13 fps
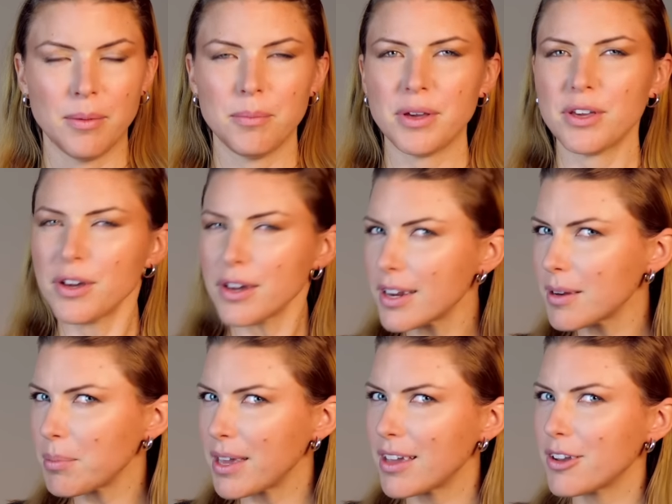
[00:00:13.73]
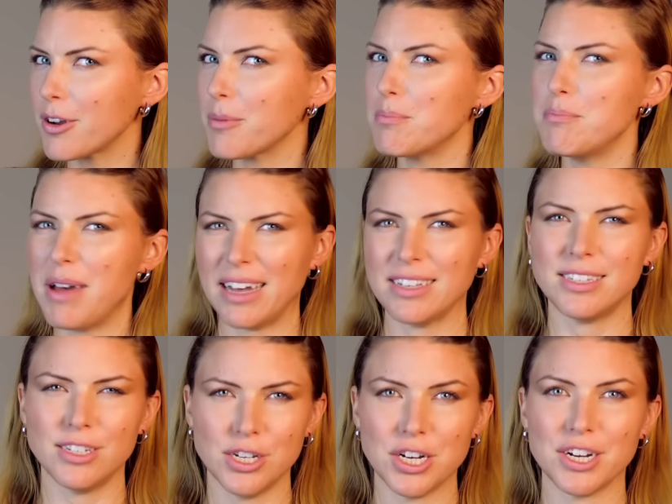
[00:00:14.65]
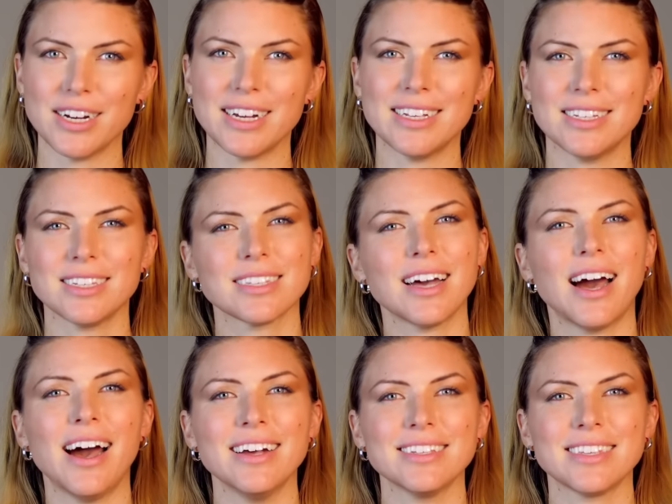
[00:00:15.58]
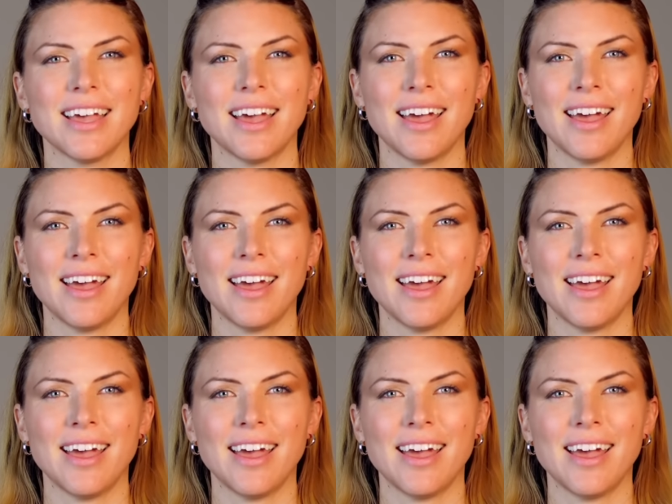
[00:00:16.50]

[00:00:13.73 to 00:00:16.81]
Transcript: but could it be your best year in disguise?